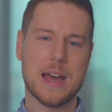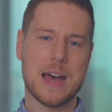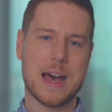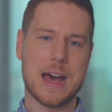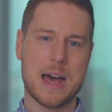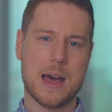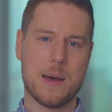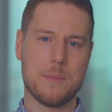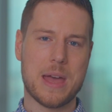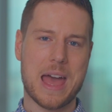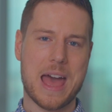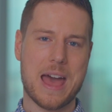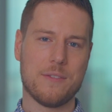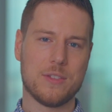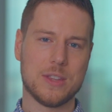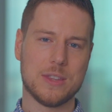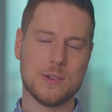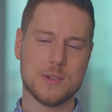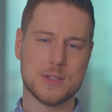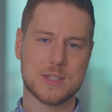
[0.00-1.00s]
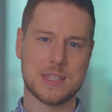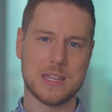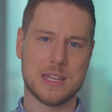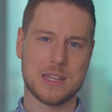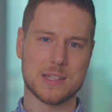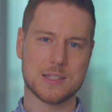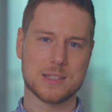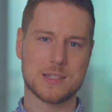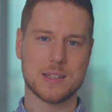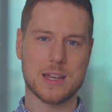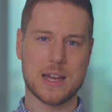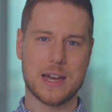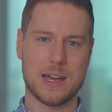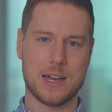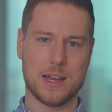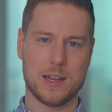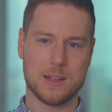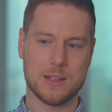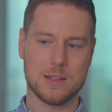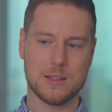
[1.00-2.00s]
Having those things
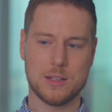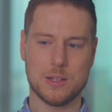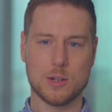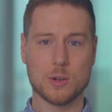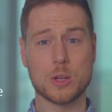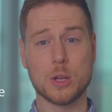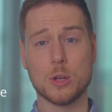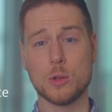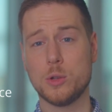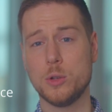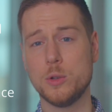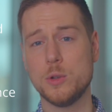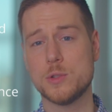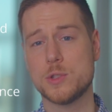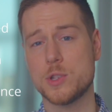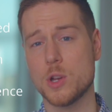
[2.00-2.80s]
conclude